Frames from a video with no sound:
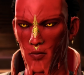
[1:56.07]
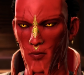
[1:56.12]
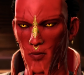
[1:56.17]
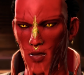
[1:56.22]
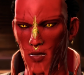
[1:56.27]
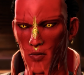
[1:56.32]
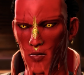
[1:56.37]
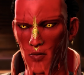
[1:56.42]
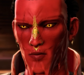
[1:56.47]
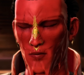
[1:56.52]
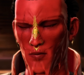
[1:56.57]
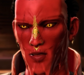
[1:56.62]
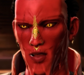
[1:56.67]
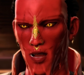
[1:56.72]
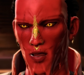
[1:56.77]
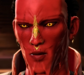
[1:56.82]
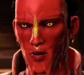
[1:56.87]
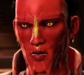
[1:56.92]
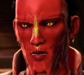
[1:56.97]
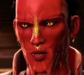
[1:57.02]
Am I to
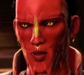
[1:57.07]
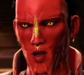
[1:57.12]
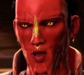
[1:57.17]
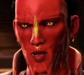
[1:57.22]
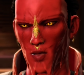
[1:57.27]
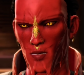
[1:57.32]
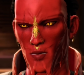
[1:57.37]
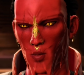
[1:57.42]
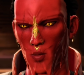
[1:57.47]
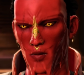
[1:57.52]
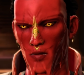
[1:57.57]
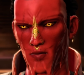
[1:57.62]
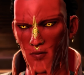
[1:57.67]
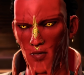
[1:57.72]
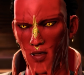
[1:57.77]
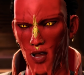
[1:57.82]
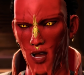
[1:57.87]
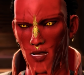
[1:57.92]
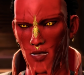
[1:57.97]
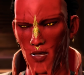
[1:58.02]
defend those who
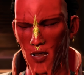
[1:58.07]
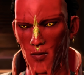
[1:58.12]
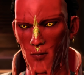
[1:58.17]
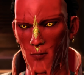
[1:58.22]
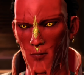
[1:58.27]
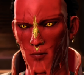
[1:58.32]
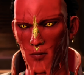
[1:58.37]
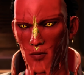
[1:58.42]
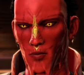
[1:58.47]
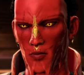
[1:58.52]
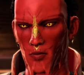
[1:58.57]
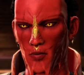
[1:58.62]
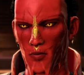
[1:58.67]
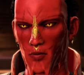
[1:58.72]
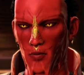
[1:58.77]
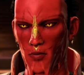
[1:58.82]
defy him?